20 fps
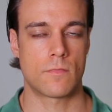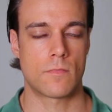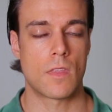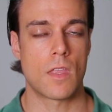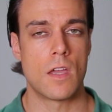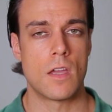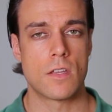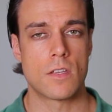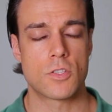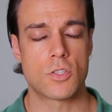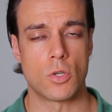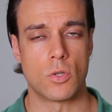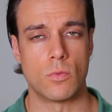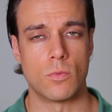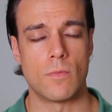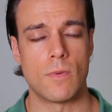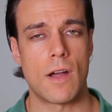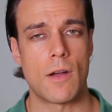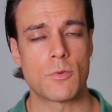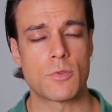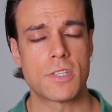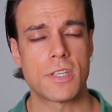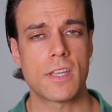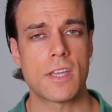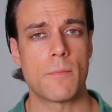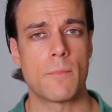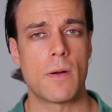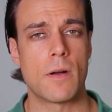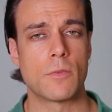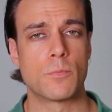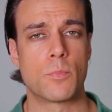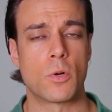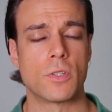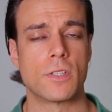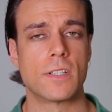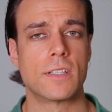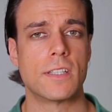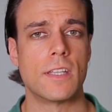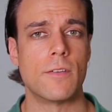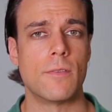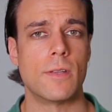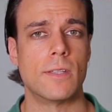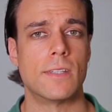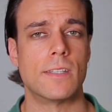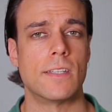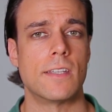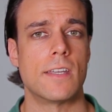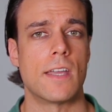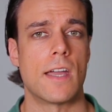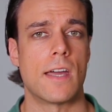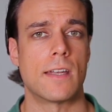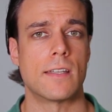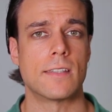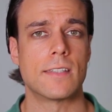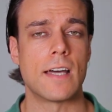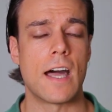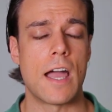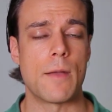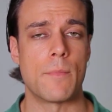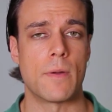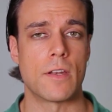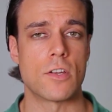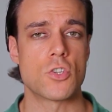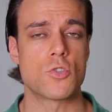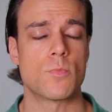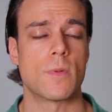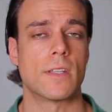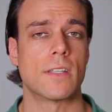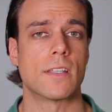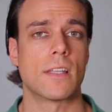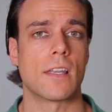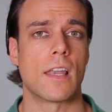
So I was thinking about productivity and time management.